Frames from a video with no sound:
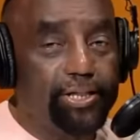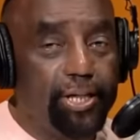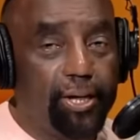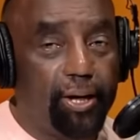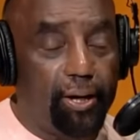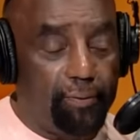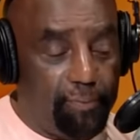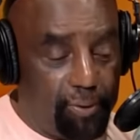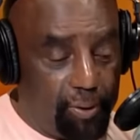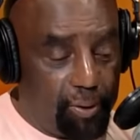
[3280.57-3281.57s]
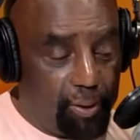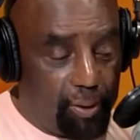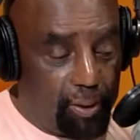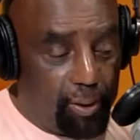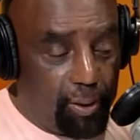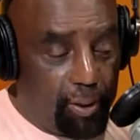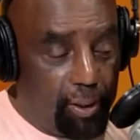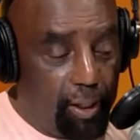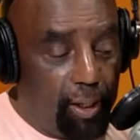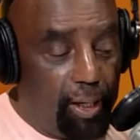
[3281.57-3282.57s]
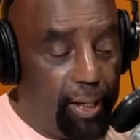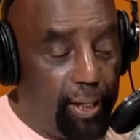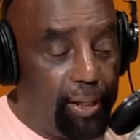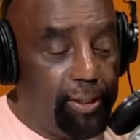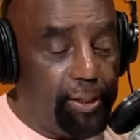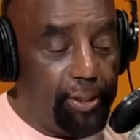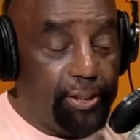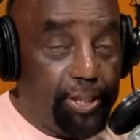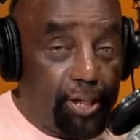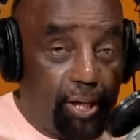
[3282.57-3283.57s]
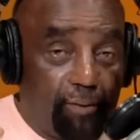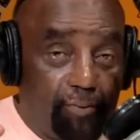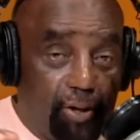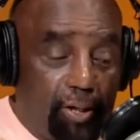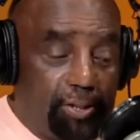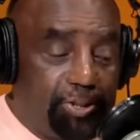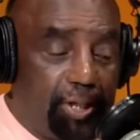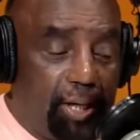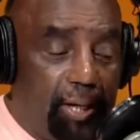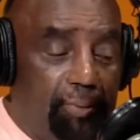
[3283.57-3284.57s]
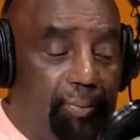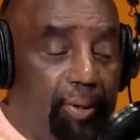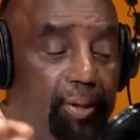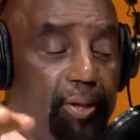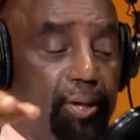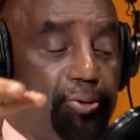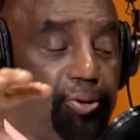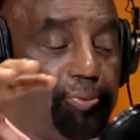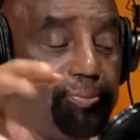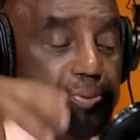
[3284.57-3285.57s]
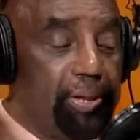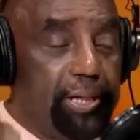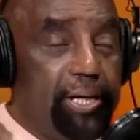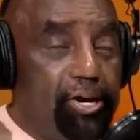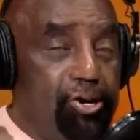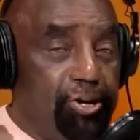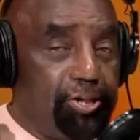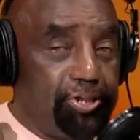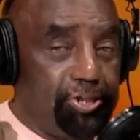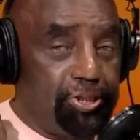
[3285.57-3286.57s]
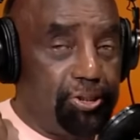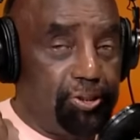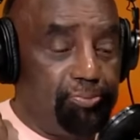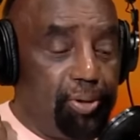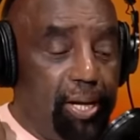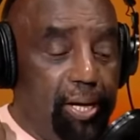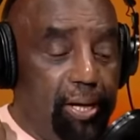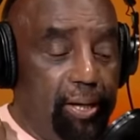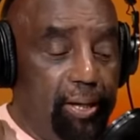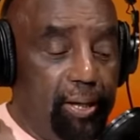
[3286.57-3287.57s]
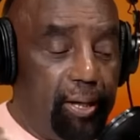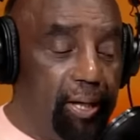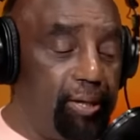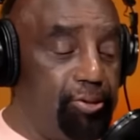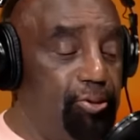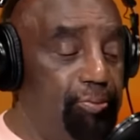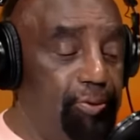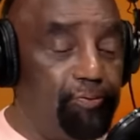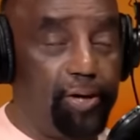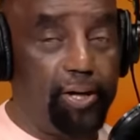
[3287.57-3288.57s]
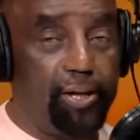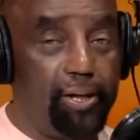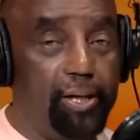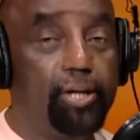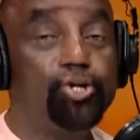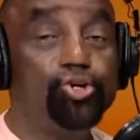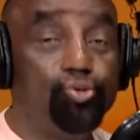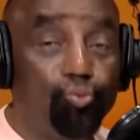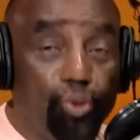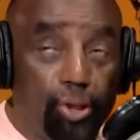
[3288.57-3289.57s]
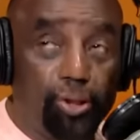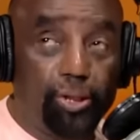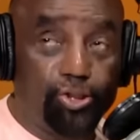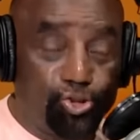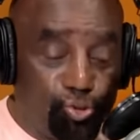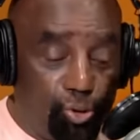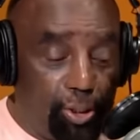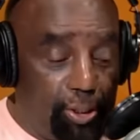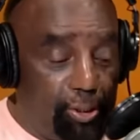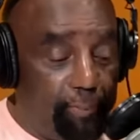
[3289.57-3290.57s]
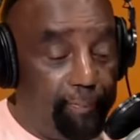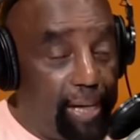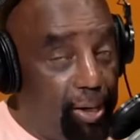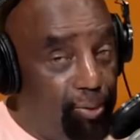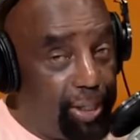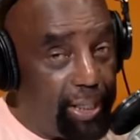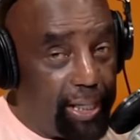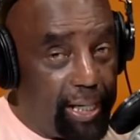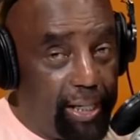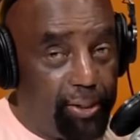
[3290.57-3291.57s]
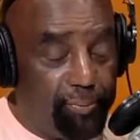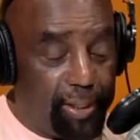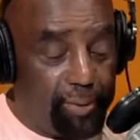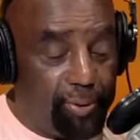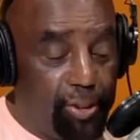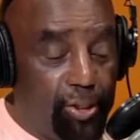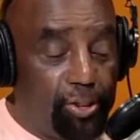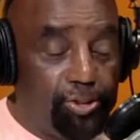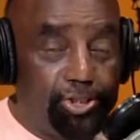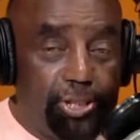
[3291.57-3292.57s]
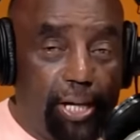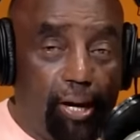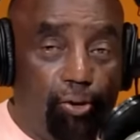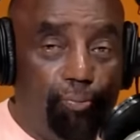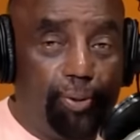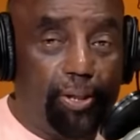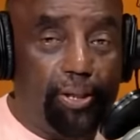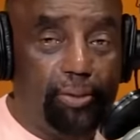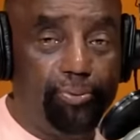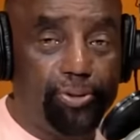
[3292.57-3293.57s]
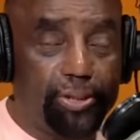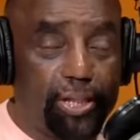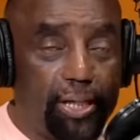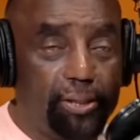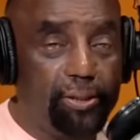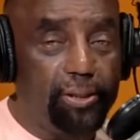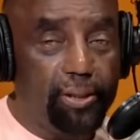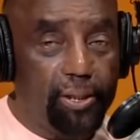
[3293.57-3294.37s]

to take off. All right? He's going to take off on time. There'll be plenty of air conditioning on the plane. And you'll be fine. You will enjoy the American Anchor Baby. You see that opening that he put together